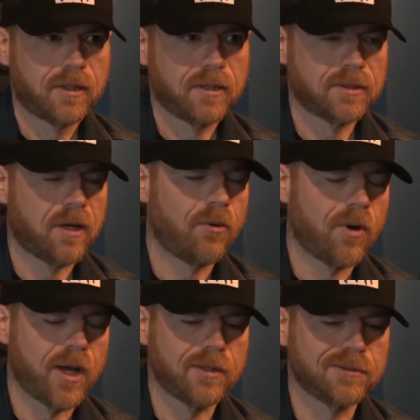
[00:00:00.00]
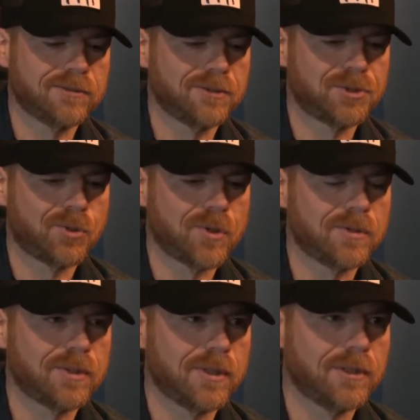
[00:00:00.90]
as a whole has a
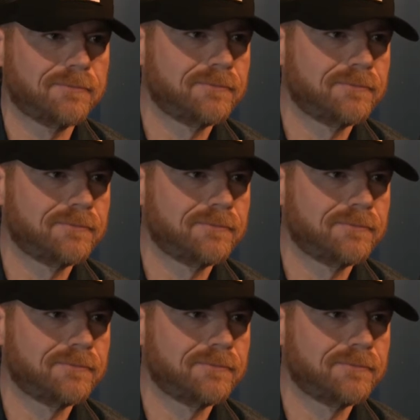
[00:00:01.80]
short uh,